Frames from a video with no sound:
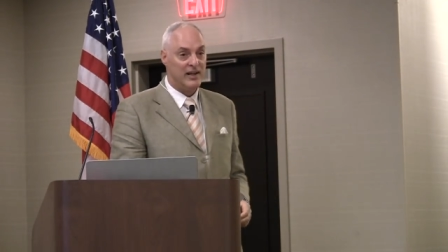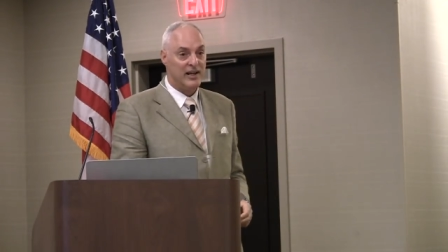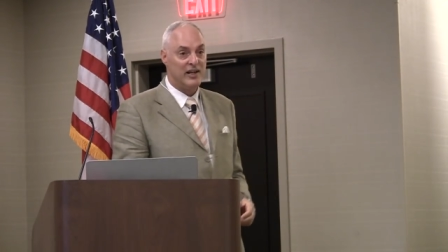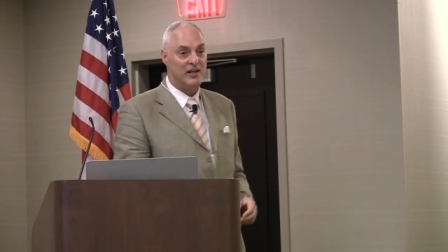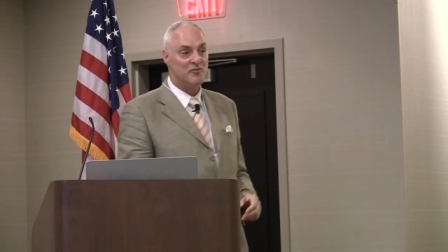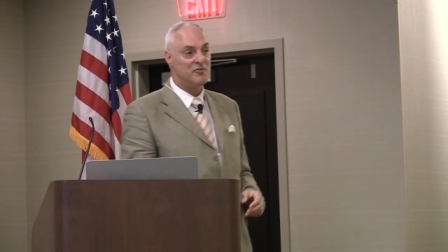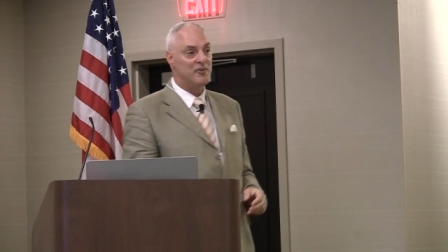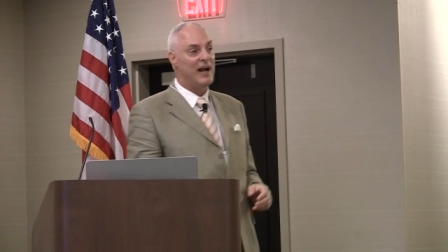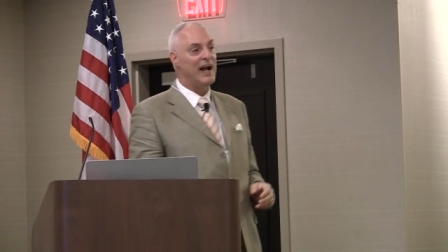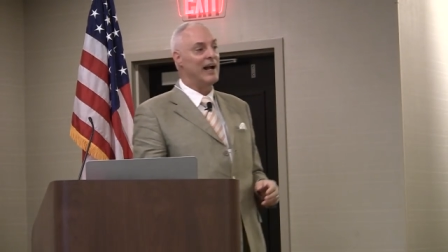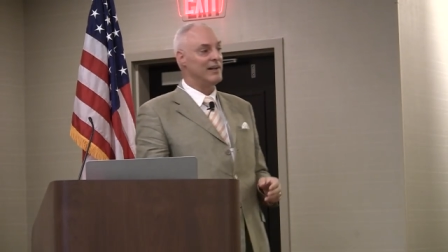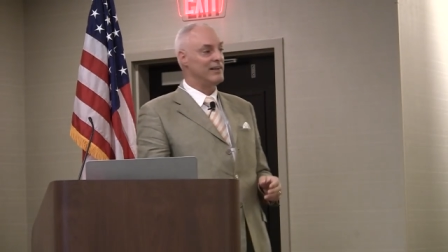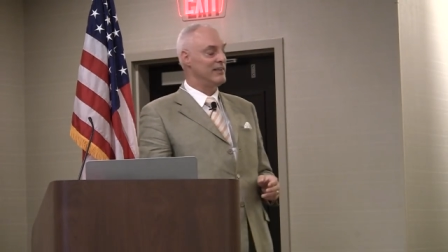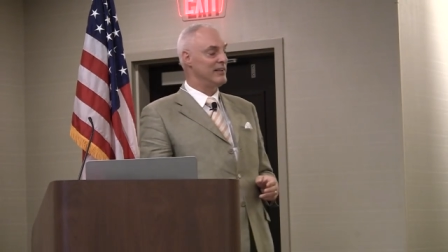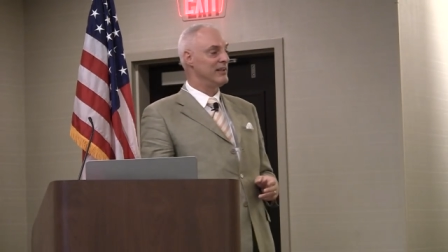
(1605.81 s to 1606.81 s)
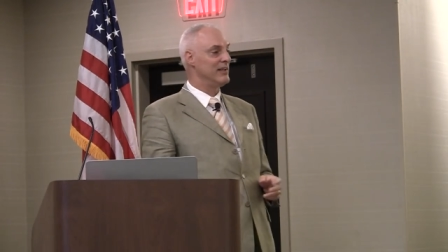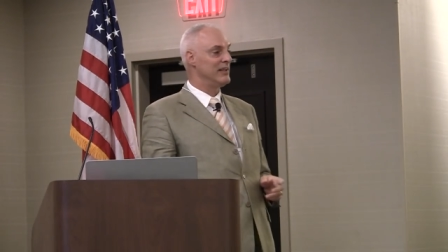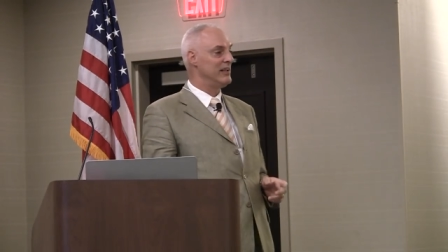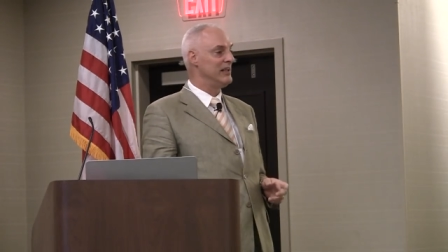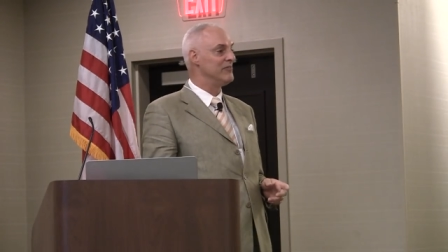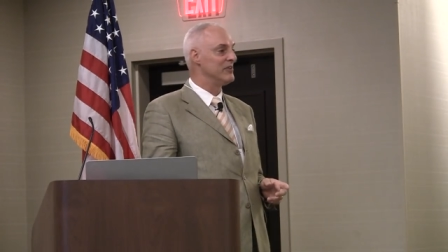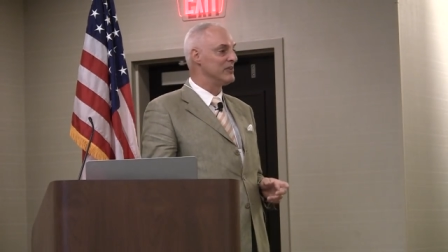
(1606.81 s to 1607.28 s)
And in fact,
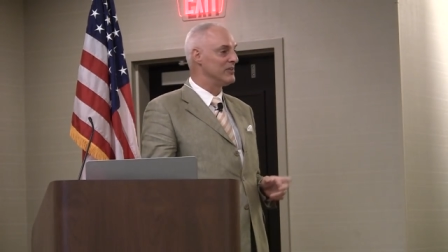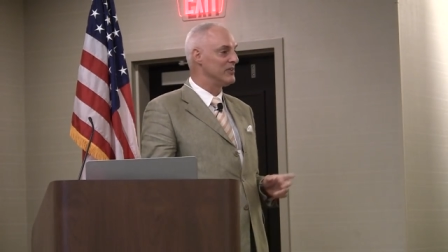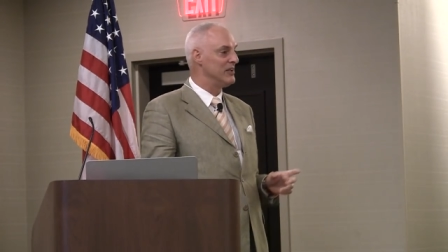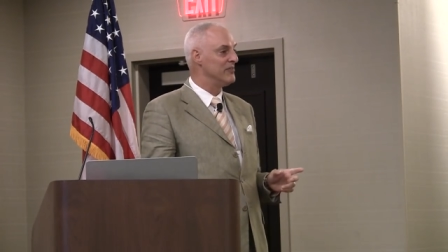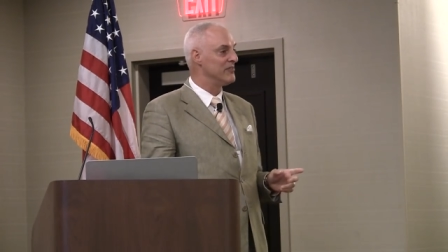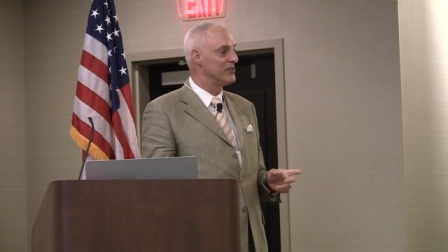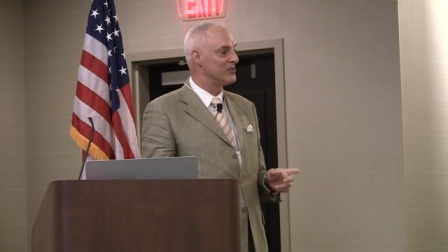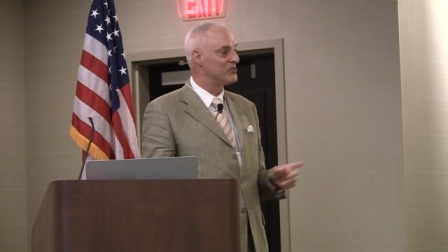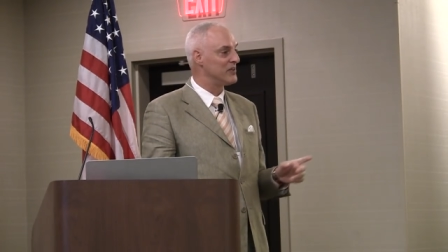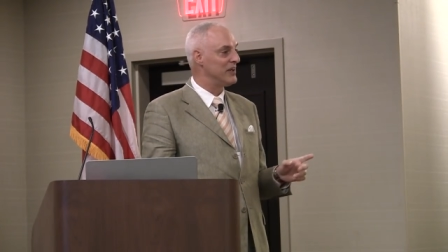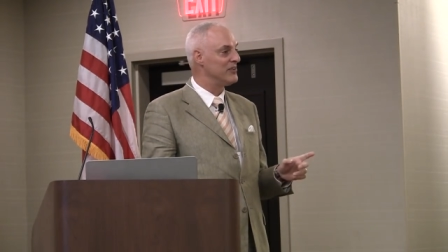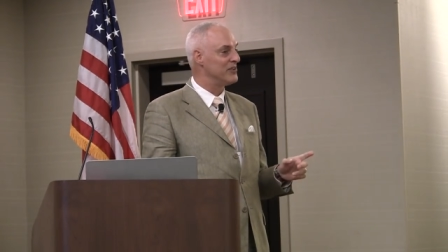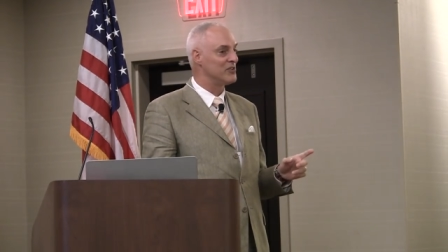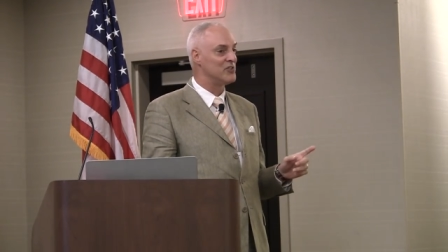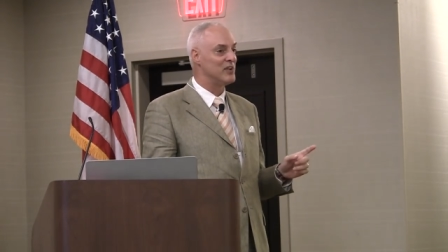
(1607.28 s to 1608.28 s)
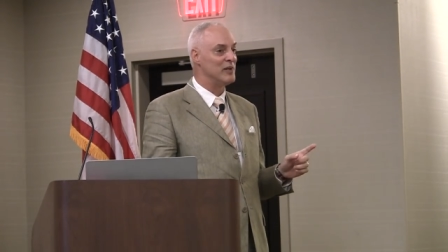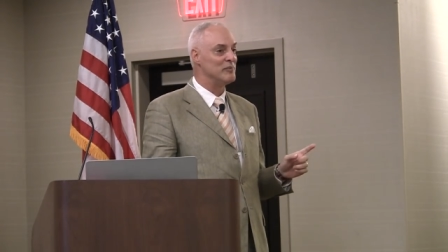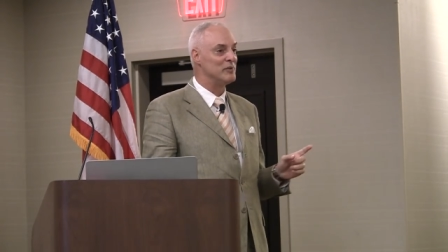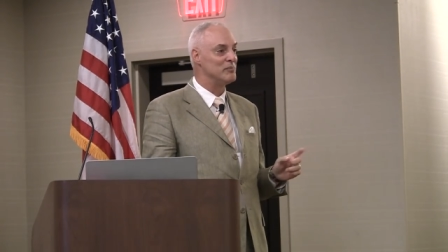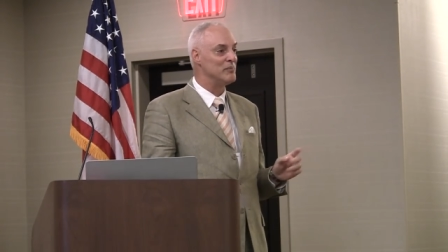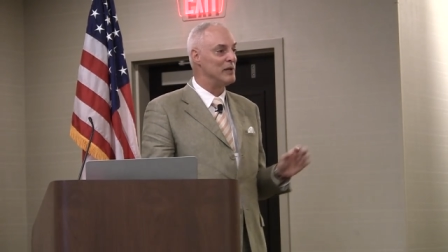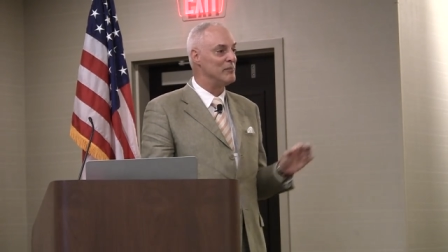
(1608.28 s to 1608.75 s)
even, even a stranger
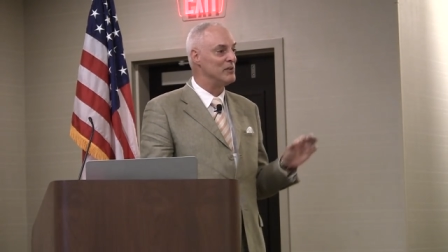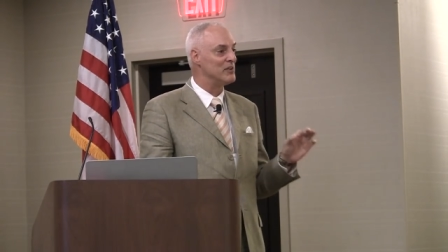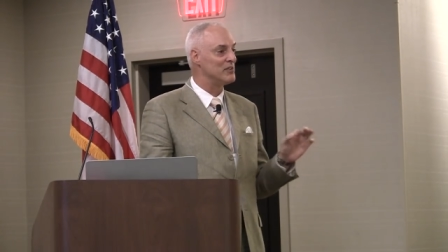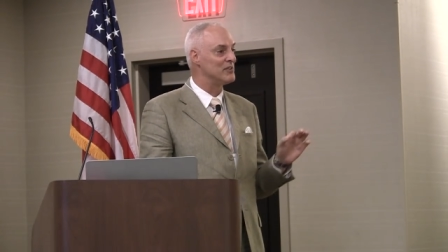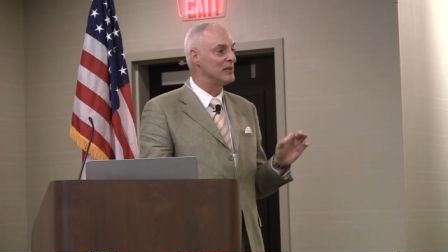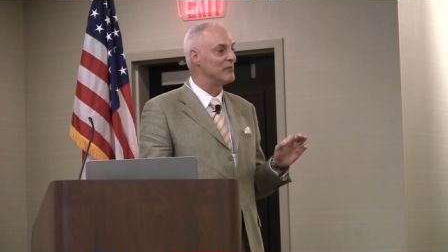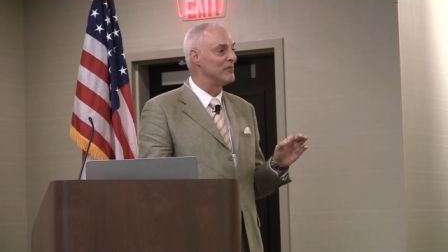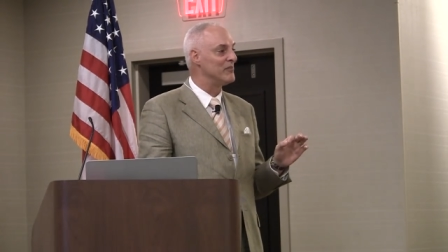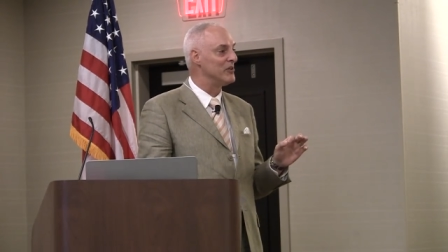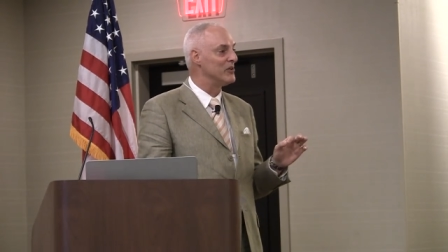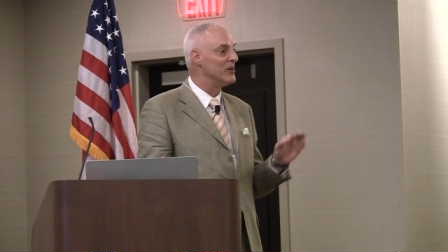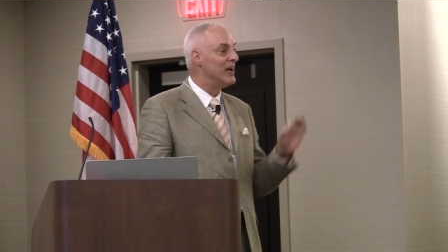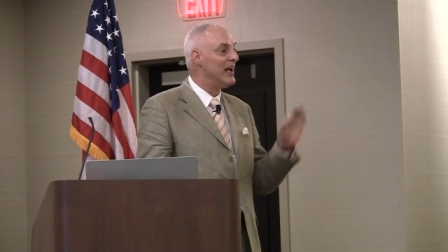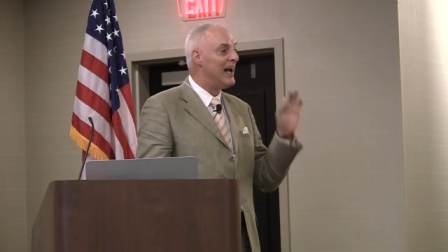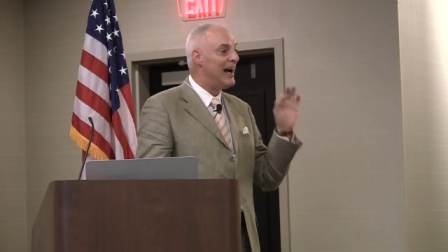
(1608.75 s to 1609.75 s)
statement, maybe to some of you,